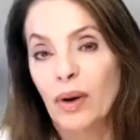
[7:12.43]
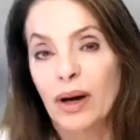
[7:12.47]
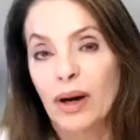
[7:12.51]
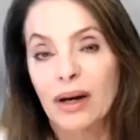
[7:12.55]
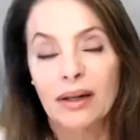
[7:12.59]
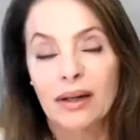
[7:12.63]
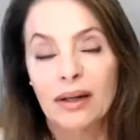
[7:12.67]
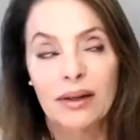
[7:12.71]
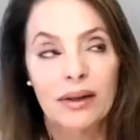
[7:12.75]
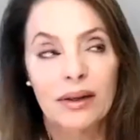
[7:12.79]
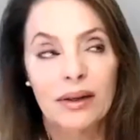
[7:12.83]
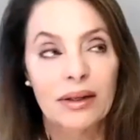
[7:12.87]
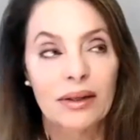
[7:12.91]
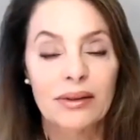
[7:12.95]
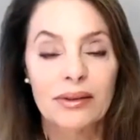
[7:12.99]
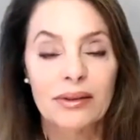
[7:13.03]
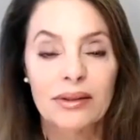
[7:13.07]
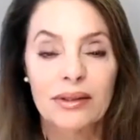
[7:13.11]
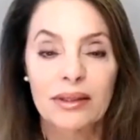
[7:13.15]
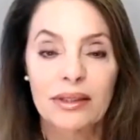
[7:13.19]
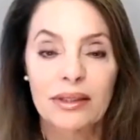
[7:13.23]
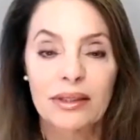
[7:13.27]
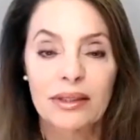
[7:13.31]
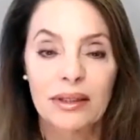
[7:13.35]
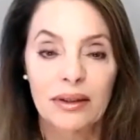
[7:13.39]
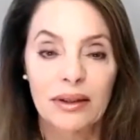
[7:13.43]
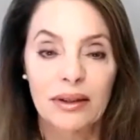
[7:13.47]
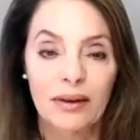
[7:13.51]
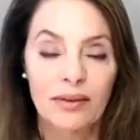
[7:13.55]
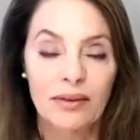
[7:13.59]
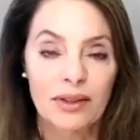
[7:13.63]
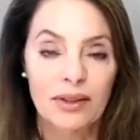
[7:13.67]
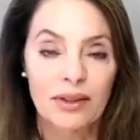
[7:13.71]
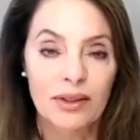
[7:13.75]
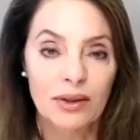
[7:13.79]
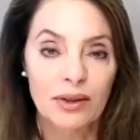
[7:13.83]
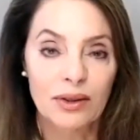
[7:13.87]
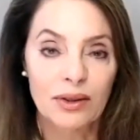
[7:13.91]
one, you can use it to
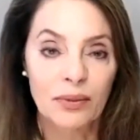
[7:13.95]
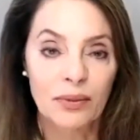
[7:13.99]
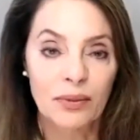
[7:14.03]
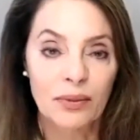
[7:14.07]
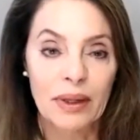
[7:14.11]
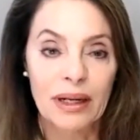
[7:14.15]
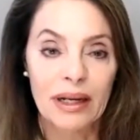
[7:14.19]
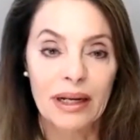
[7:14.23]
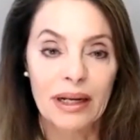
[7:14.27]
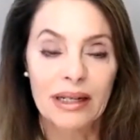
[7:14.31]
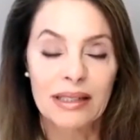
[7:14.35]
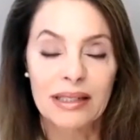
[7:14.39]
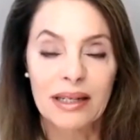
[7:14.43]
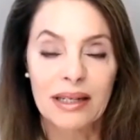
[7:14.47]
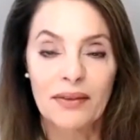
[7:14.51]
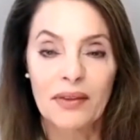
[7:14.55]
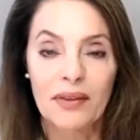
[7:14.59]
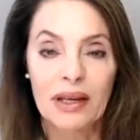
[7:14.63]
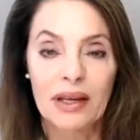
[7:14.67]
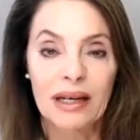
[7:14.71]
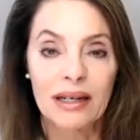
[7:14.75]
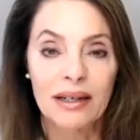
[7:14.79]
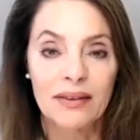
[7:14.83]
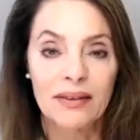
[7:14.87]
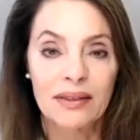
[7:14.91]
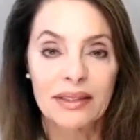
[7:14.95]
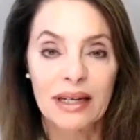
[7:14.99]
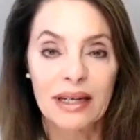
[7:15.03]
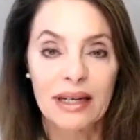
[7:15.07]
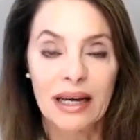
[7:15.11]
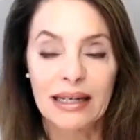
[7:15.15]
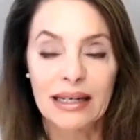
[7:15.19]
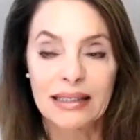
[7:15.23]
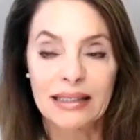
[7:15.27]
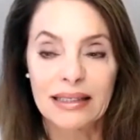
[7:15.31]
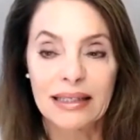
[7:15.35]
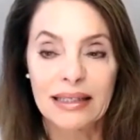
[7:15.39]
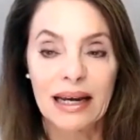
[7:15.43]
leverage social media because at the end of the
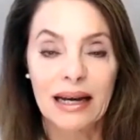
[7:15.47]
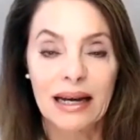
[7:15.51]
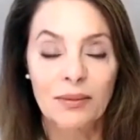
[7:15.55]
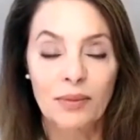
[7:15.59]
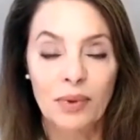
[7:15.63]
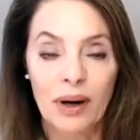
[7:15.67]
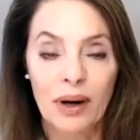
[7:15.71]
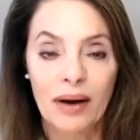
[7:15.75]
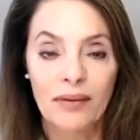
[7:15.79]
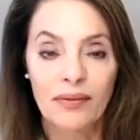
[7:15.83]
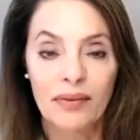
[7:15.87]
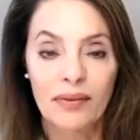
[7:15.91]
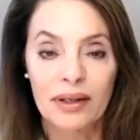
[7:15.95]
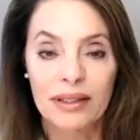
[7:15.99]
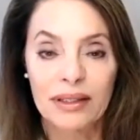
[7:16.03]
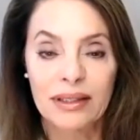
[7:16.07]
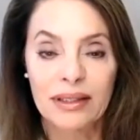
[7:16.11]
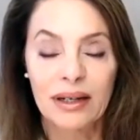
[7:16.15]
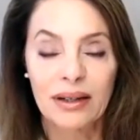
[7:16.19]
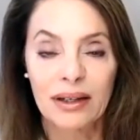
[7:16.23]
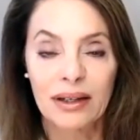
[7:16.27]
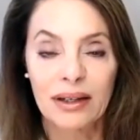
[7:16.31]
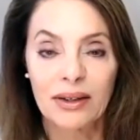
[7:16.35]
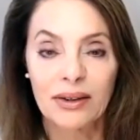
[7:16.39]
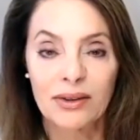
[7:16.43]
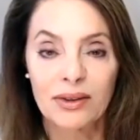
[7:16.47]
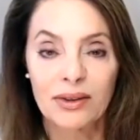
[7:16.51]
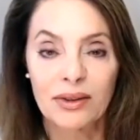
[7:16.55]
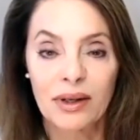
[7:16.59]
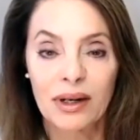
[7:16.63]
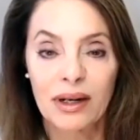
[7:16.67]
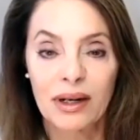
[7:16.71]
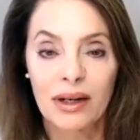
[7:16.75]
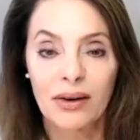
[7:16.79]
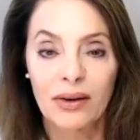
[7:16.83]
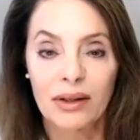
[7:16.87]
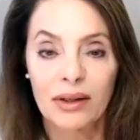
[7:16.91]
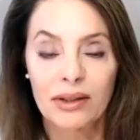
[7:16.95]
day, it's nonprofit. It's not like you're
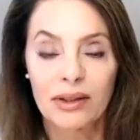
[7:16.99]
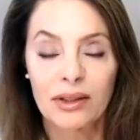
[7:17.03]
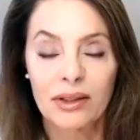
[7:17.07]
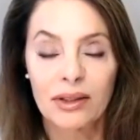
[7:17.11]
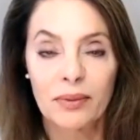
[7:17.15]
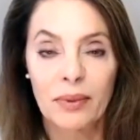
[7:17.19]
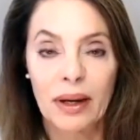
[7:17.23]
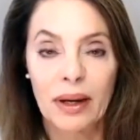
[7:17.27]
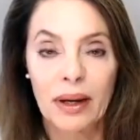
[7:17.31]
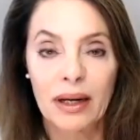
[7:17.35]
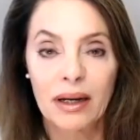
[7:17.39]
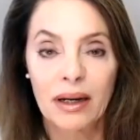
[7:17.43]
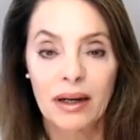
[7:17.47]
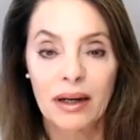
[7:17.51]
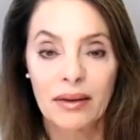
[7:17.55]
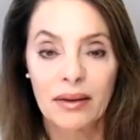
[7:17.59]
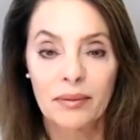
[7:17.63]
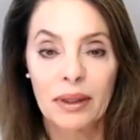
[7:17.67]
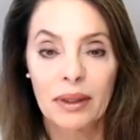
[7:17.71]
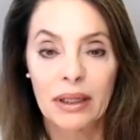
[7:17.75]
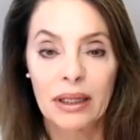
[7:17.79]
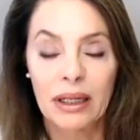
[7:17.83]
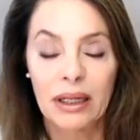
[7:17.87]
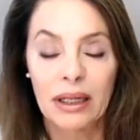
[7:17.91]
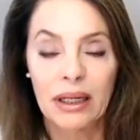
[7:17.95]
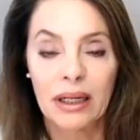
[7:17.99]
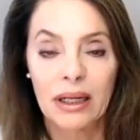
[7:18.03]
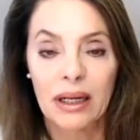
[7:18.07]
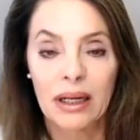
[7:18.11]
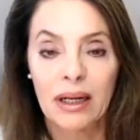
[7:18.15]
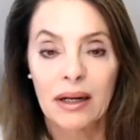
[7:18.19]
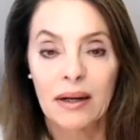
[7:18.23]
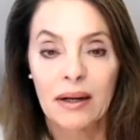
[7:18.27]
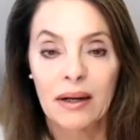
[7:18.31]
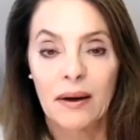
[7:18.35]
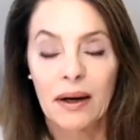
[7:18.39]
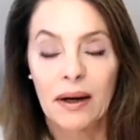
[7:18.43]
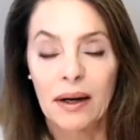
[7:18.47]
trying to go to Jamaica on the money
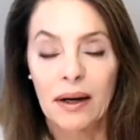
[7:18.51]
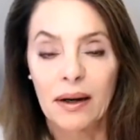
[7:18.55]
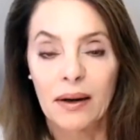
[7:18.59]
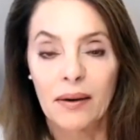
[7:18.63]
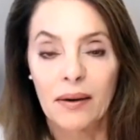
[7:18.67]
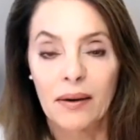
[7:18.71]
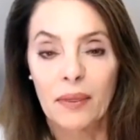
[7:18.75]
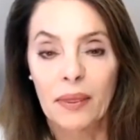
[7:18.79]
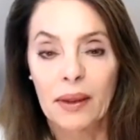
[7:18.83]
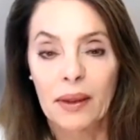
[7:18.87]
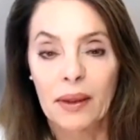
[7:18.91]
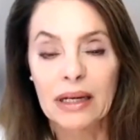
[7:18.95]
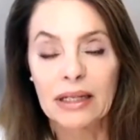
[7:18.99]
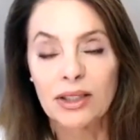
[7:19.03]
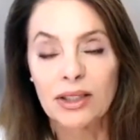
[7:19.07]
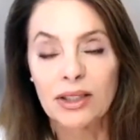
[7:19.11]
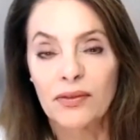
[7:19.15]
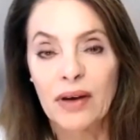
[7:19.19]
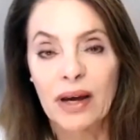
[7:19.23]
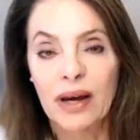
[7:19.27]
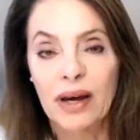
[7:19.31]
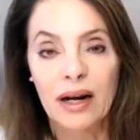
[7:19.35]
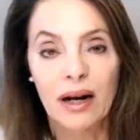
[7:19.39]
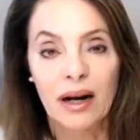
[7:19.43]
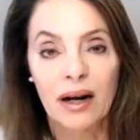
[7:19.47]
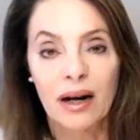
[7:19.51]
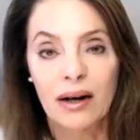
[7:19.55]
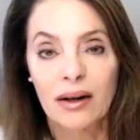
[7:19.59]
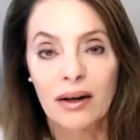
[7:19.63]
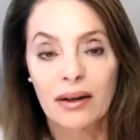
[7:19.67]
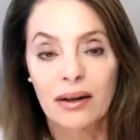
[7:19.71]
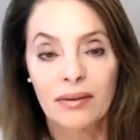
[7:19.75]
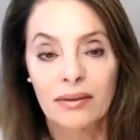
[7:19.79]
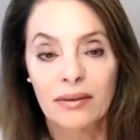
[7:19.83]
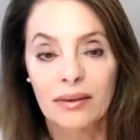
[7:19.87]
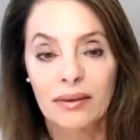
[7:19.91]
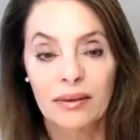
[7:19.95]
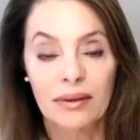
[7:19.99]
because you've had a
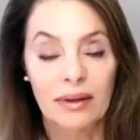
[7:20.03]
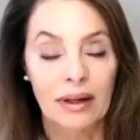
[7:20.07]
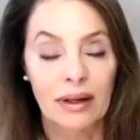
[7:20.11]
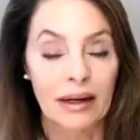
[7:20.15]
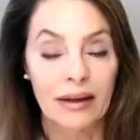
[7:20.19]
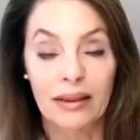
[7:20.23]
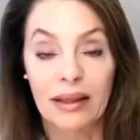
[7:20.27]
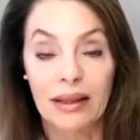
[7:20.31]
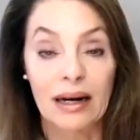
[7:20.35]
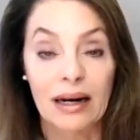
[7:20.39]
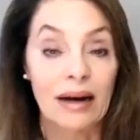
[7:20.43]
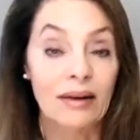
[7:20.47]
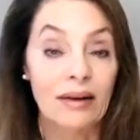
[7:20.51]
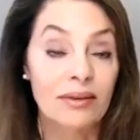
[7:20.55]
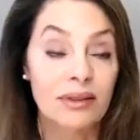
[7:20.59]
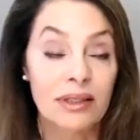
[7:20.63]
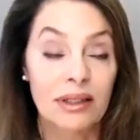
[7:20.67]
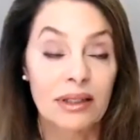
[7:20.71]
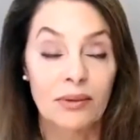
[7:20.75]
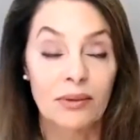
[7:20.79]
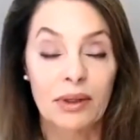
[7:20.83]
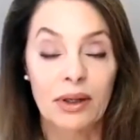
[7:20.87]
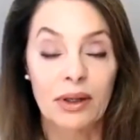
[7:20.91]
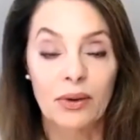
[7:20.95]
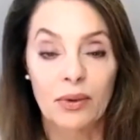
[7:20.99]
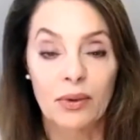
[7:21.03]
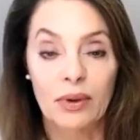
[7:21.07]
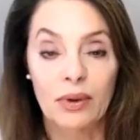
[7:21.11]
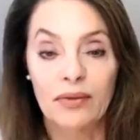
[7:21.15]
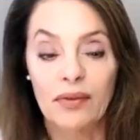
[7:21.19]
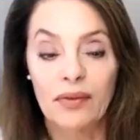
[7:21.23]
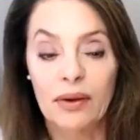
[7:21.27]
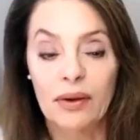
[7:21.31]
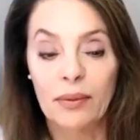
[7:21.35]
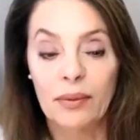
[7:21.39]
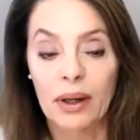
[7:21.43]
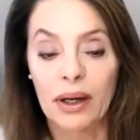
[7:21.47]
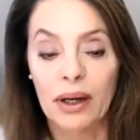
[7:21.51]
heart like that, obviously, when you're
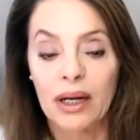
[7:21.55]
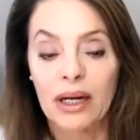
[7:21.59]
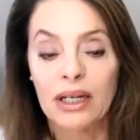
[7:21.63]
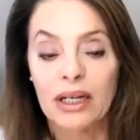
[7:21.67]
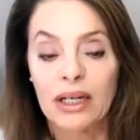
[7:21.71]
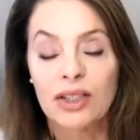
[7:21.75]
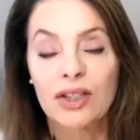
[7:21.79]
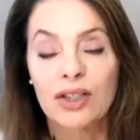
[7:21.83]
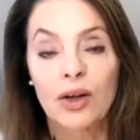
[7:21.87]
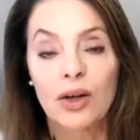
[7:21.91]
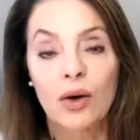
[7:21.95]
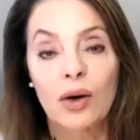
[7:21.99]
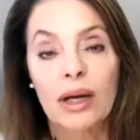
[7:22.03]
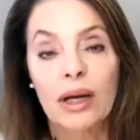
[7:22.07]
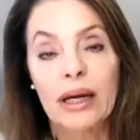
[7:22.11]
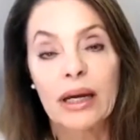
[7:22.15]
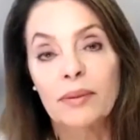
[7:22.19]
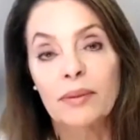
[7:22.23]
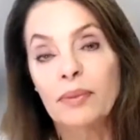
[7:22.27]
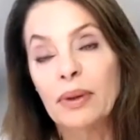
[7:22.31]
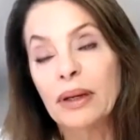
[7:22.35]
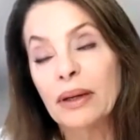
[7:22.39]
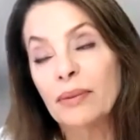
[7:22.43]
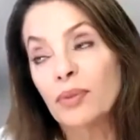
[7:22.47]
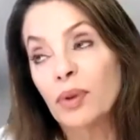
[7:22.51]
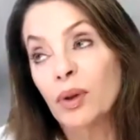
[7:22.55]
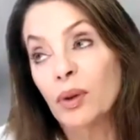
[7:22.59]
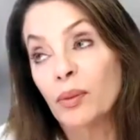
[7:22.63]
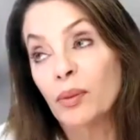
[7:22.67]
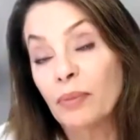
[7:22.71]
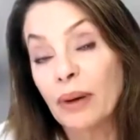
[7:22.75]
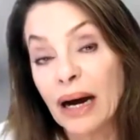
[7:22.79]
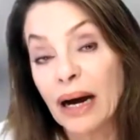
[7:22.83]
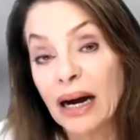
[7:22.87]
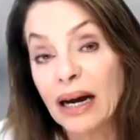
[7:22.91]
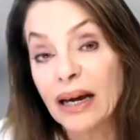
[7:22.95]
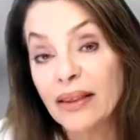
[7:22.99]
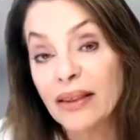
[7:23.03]
with FEMA. So can people
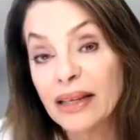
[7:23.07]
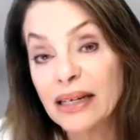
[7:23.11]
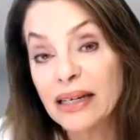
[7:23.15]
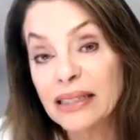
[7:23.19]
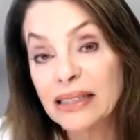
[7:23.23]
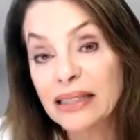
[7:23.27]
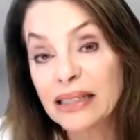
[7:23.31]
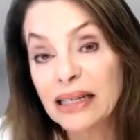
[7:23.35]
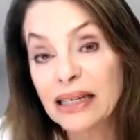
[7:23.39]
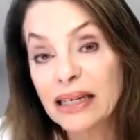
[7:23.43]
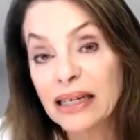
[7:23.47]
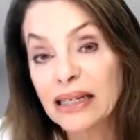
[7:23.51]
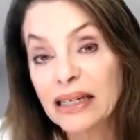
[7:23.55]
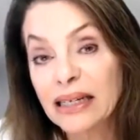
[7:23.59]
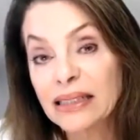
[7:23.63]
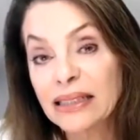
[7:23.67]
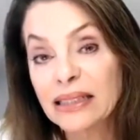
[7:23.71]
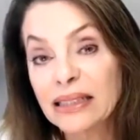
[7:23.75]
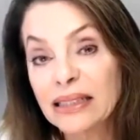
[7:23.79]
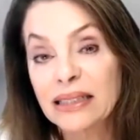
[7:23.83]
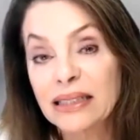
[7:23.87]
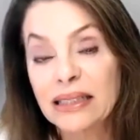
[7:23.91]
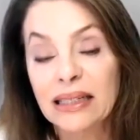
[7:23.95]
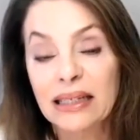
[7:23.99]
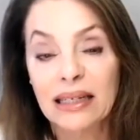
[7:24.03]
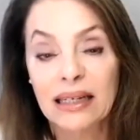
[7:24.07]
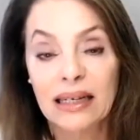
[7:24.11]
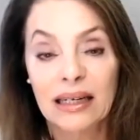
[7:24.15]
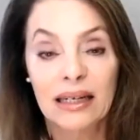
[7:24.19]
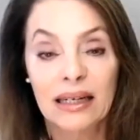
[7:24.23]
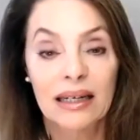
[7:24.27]
buy these kits?